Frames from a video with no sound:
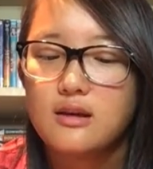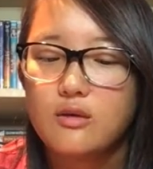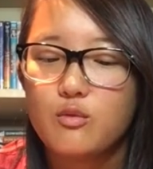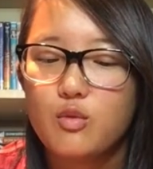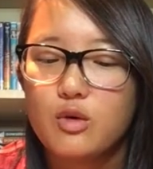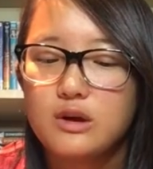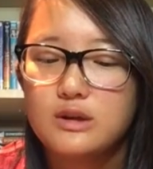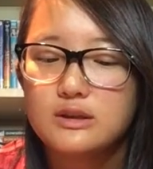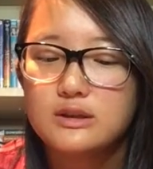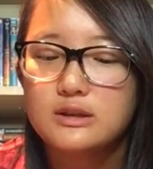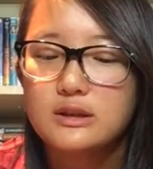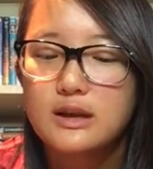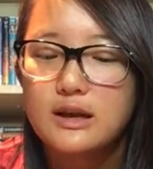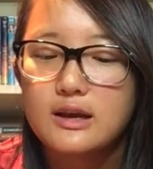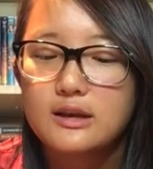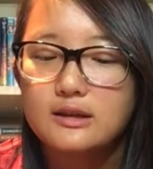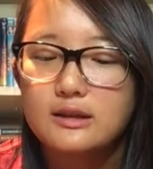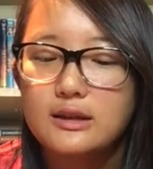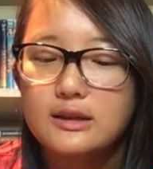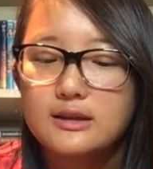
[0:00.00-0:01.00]
whilst
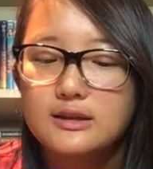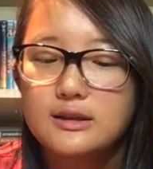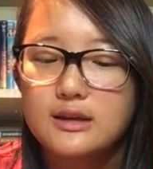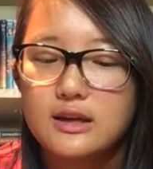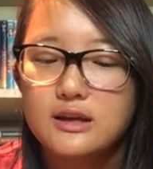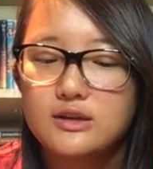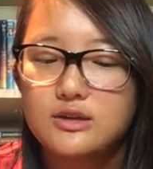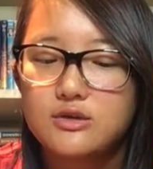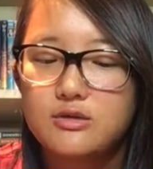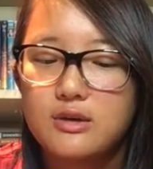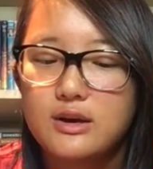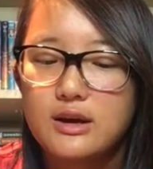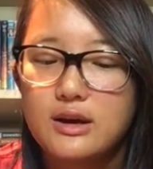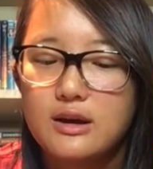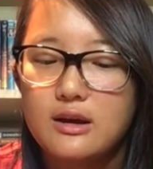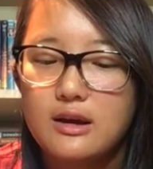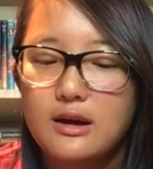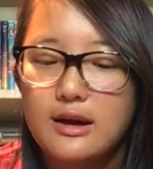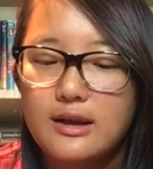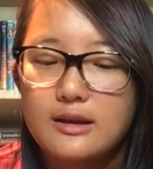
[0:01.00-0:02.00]
like listening to it,
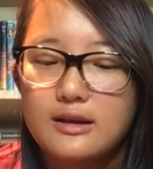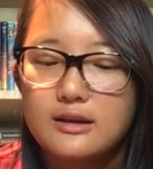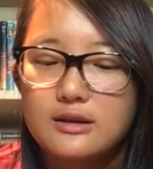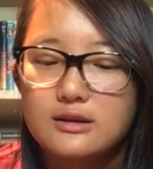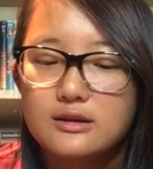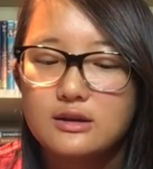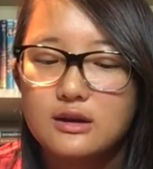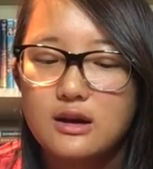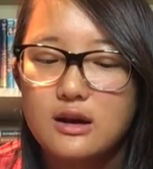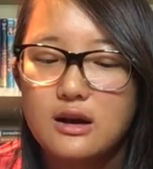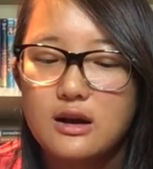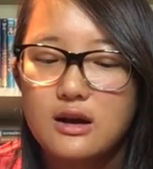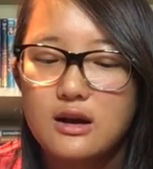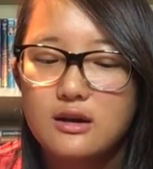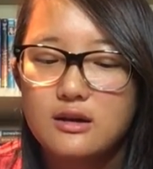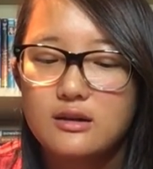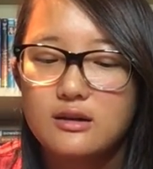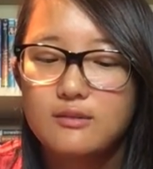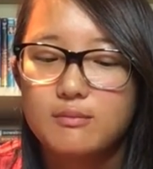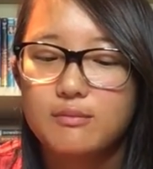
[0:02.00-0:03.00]
and
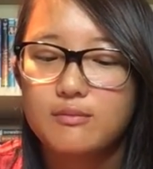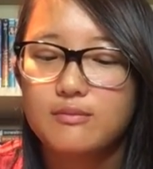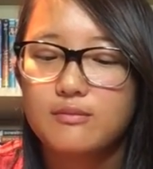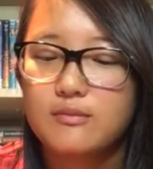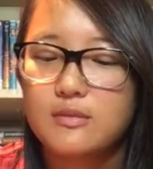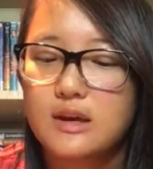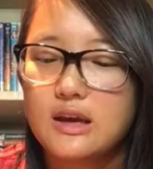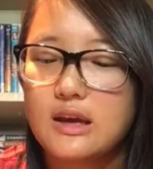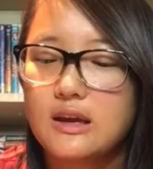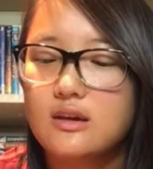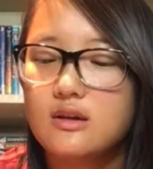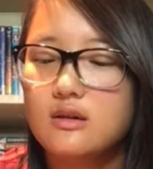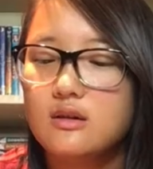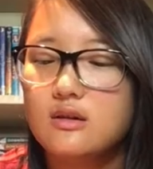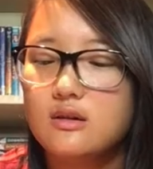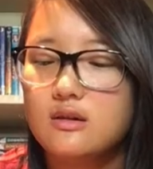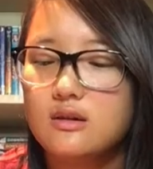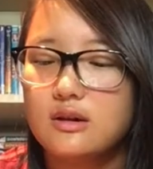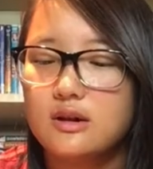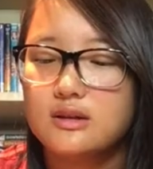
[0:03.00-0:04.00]

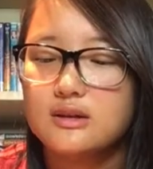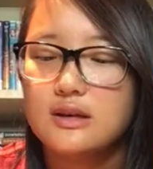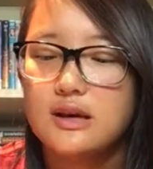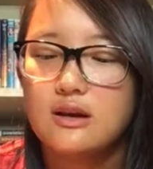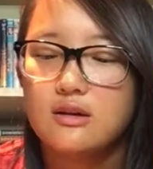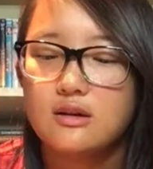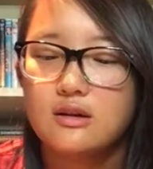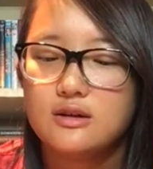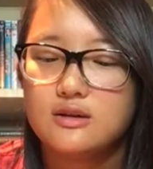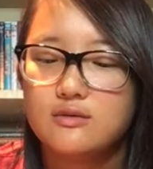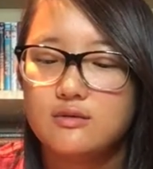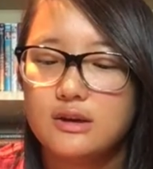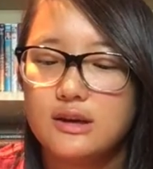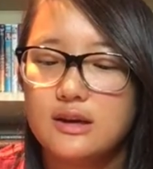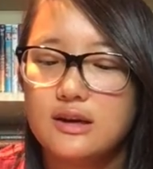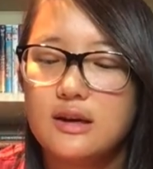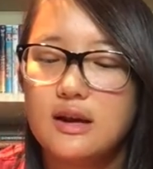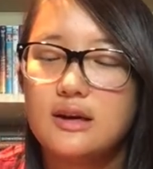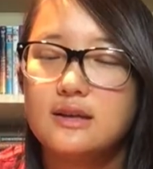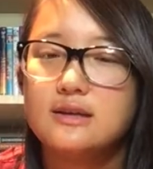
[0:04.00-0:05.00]
Kindle, etc. is
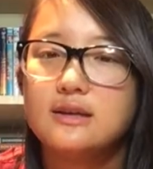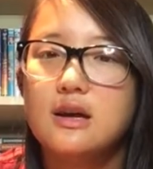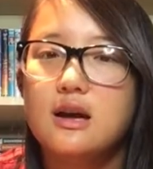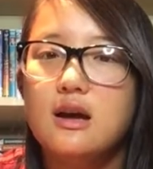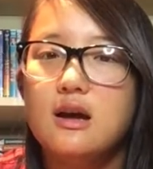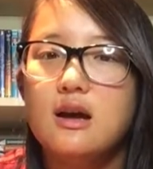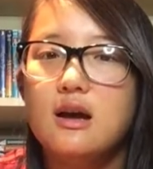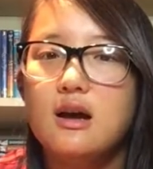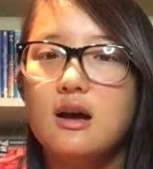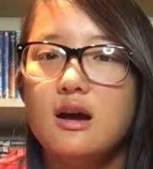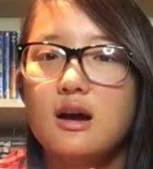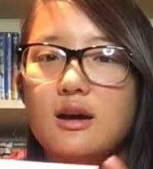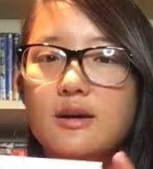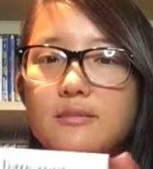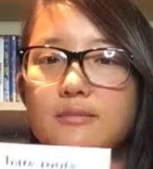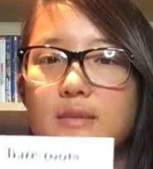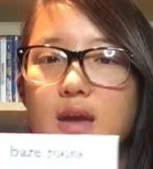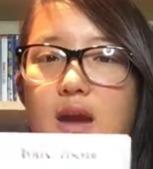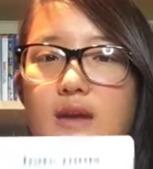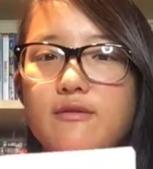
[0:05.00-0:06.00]
really nice.
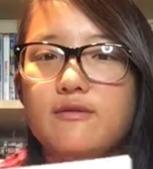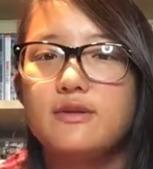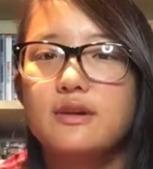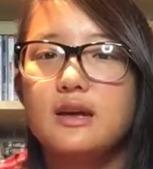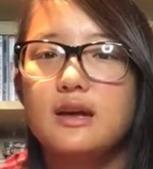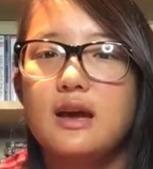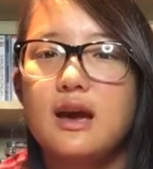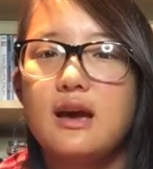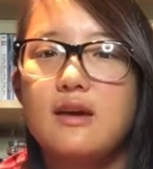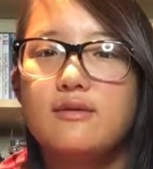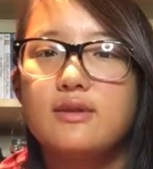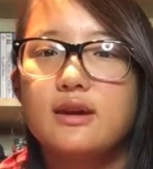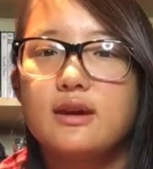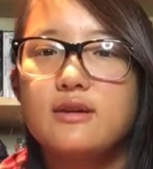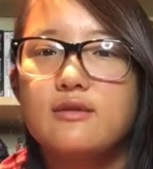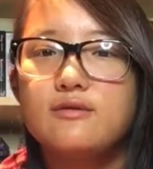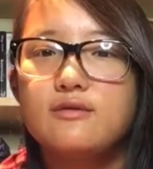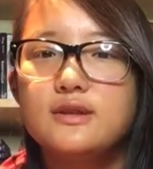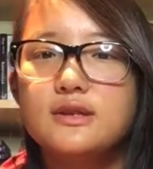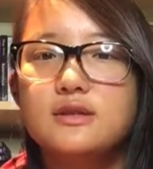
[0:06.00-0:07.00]
I feel like having
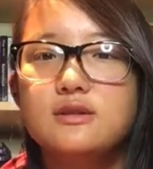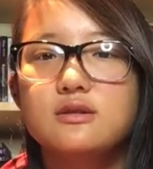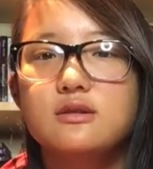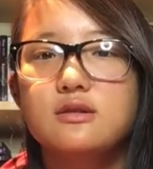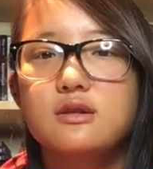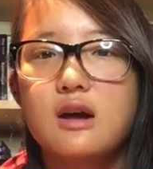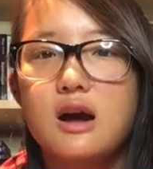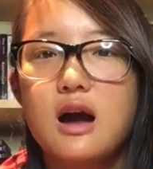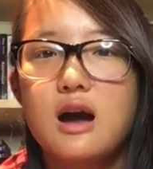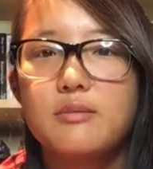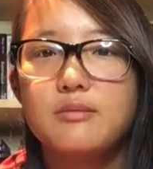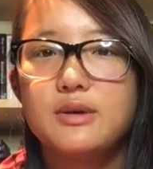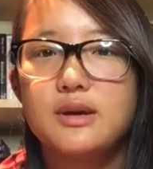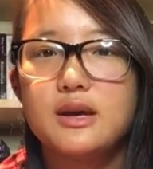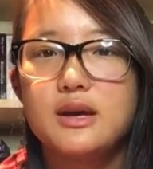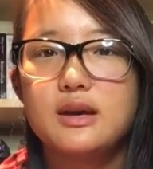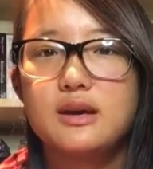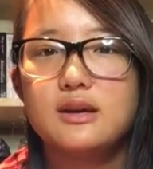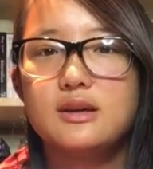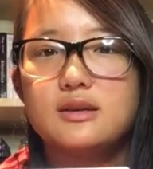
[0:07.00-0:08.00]
a physical
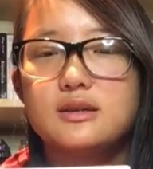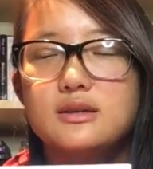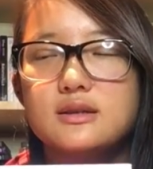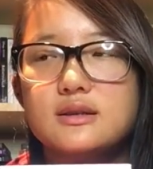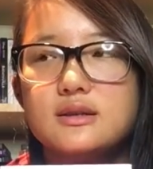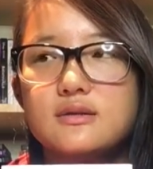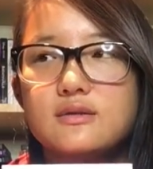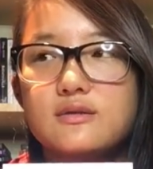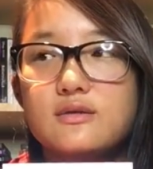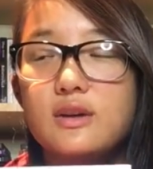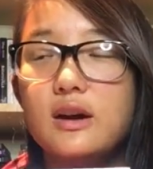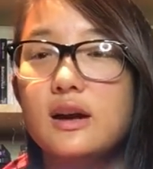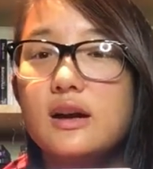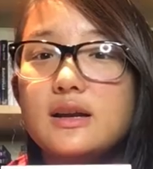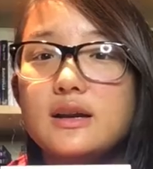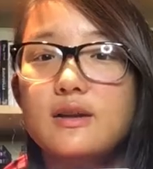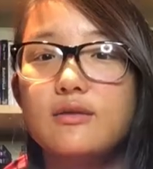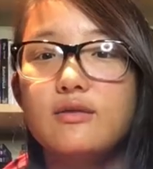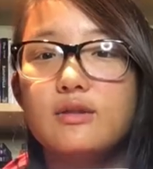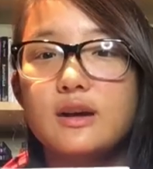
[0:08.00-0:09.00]
copy is very
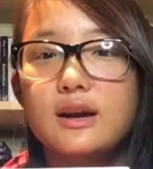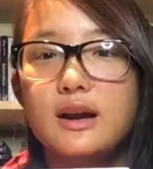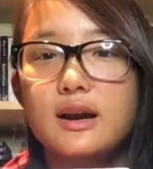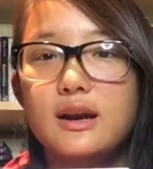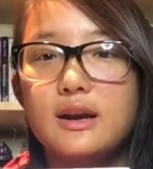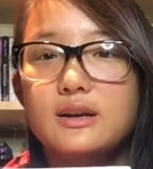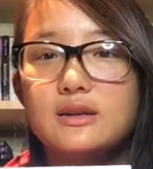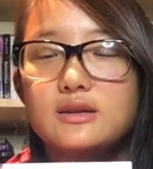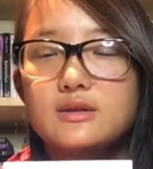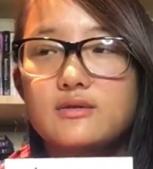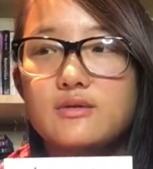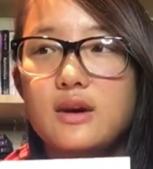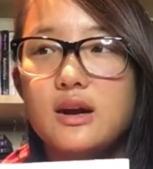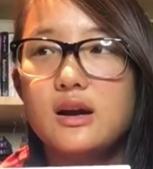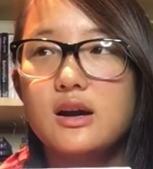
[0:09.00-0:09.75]
different, and it's